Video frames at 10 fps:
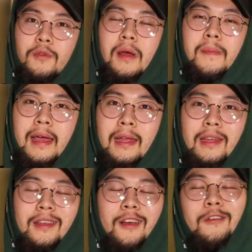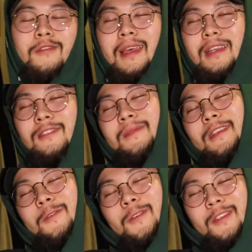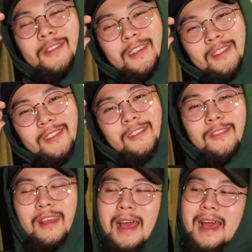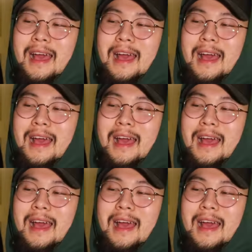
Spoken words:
throughout my old age of being 22 years old,